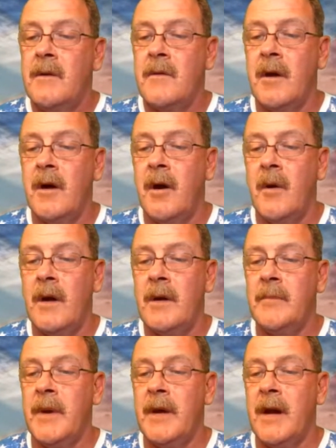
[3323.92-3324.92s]
Creole,
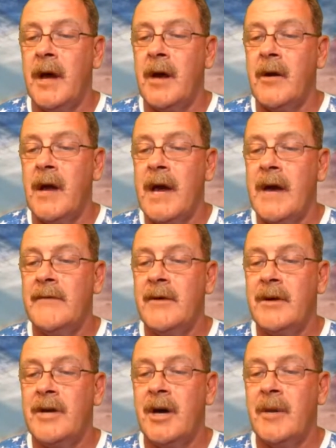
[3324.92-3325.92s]
it'd be an honor to have you
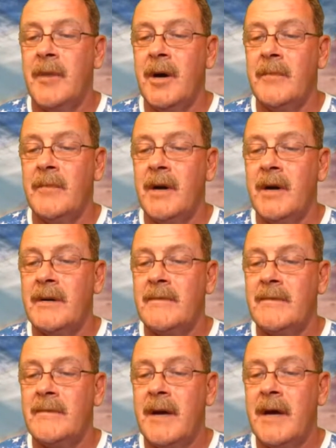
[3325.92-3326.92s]
to come up, buddy.
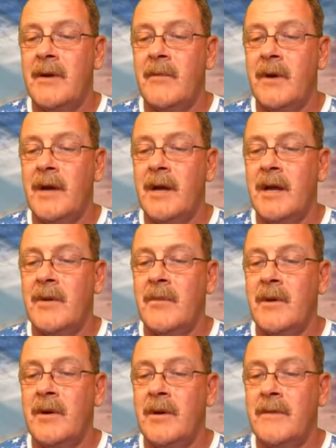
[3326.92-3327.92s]
It really
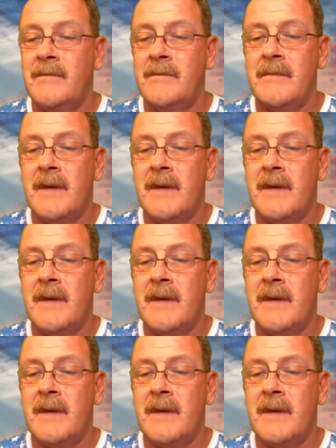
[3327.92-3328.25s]
would.